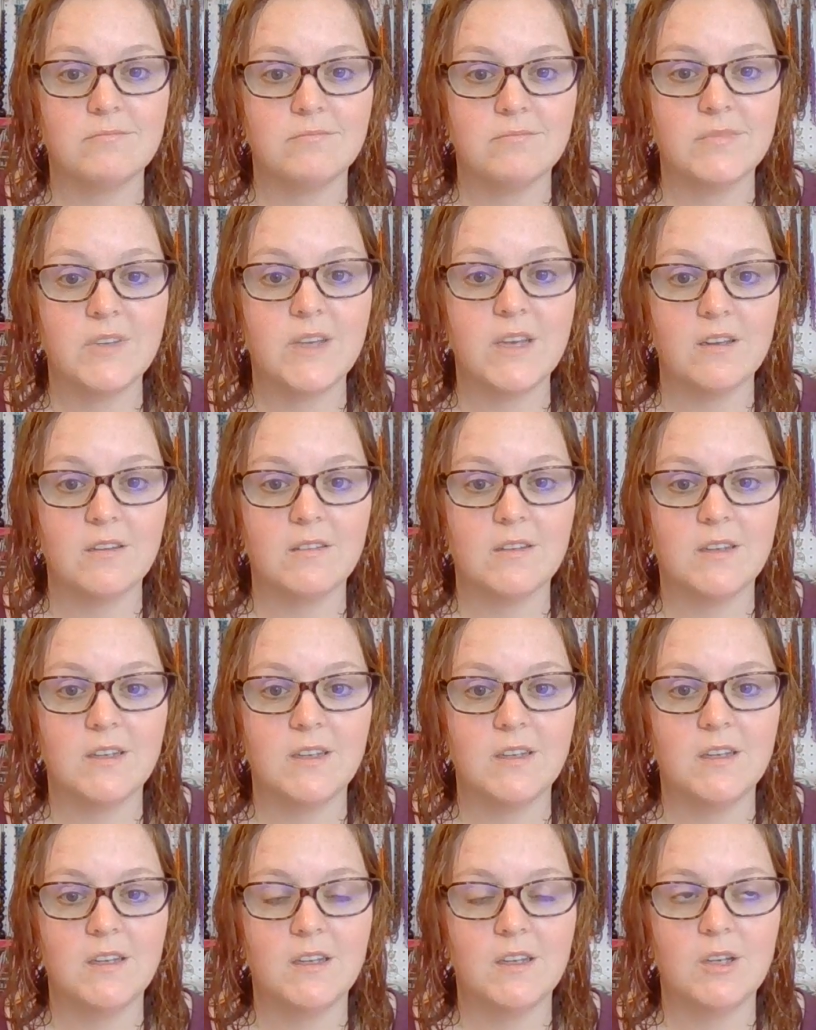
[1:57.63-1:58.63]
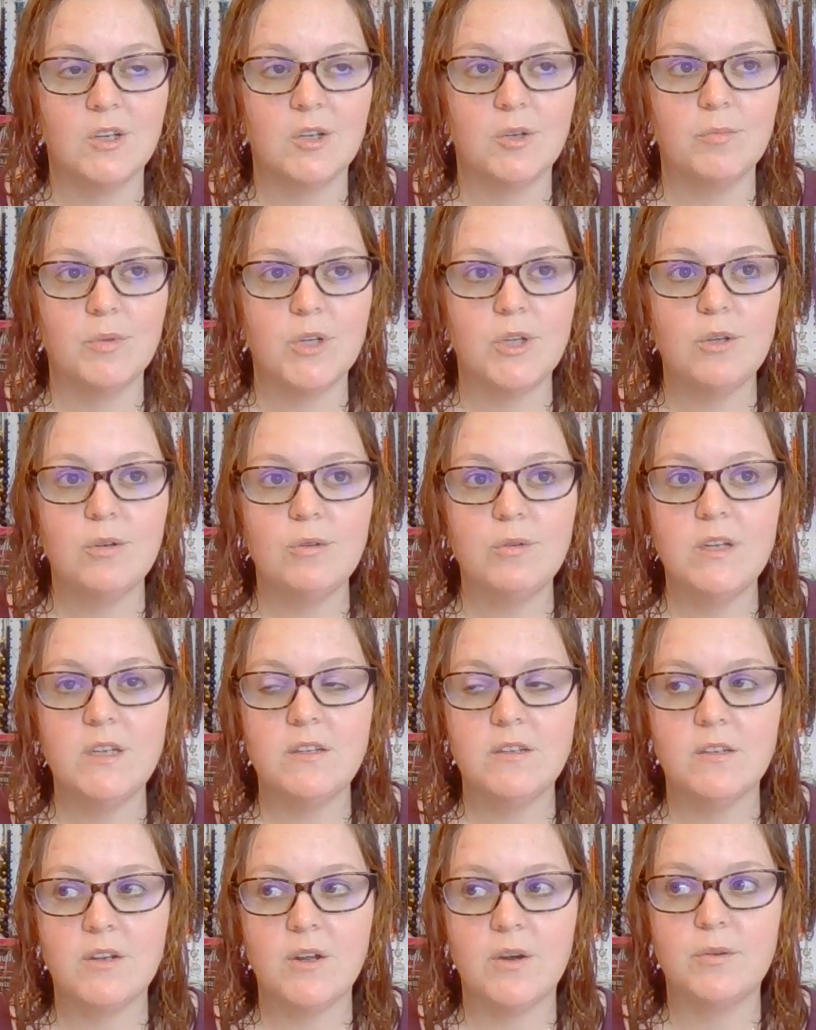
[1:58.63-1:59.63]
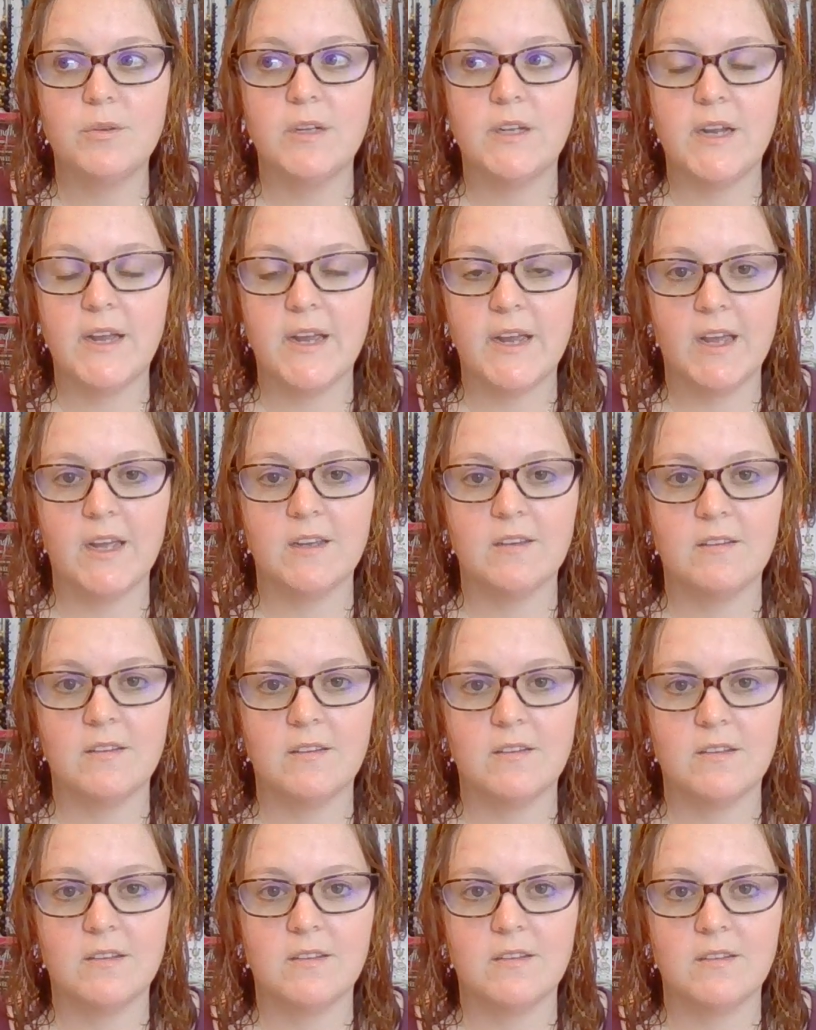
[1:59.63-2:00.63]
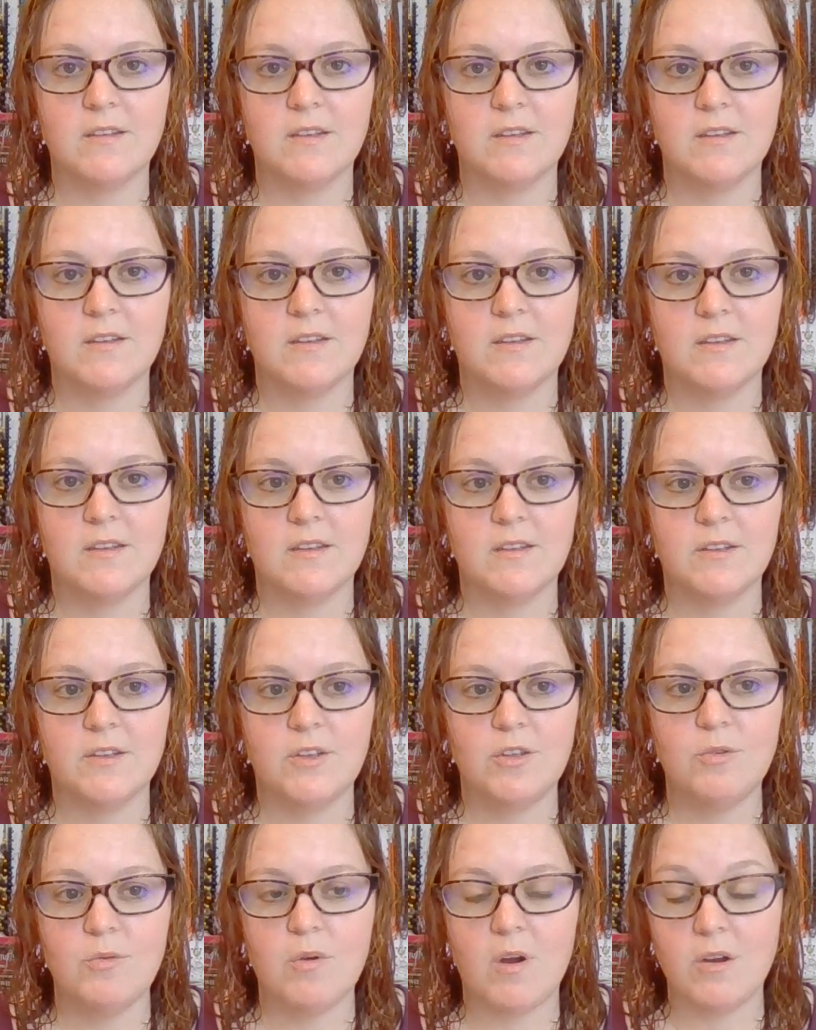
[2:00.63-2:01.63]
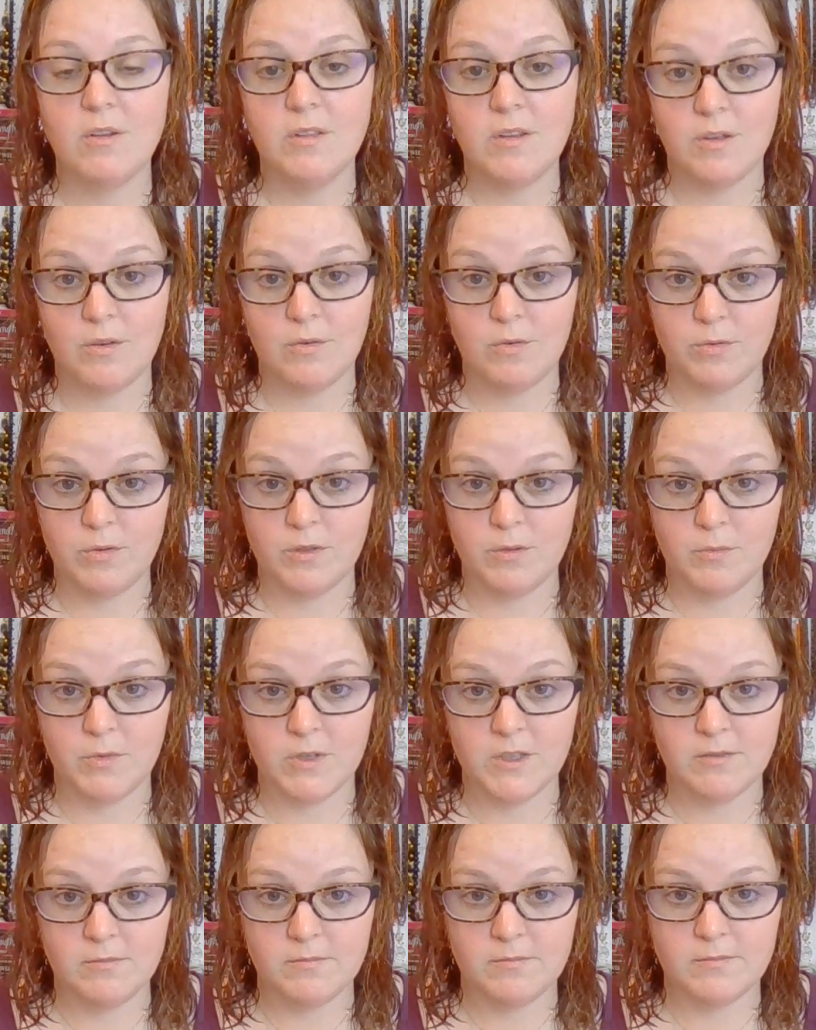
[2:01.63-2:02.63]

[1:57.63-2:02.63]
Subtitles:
Yeah. But you need to know today, you aren't the only one.